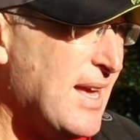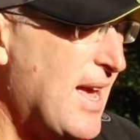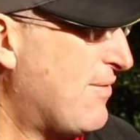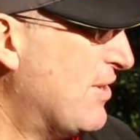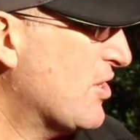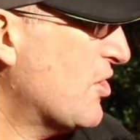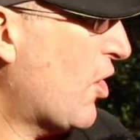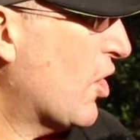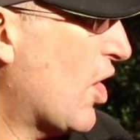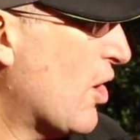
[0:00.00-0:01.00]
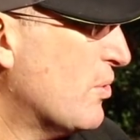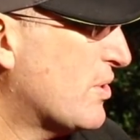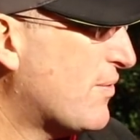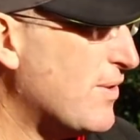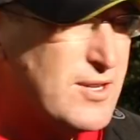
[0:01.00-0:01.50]
if there's not
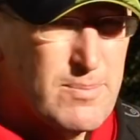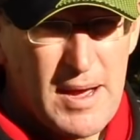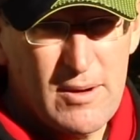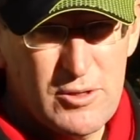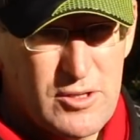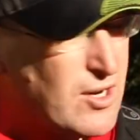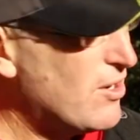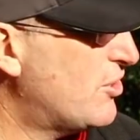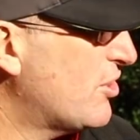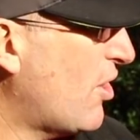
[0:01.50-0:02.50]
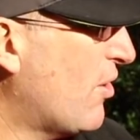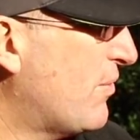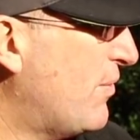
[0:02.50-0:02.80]
loads of fish about, just odd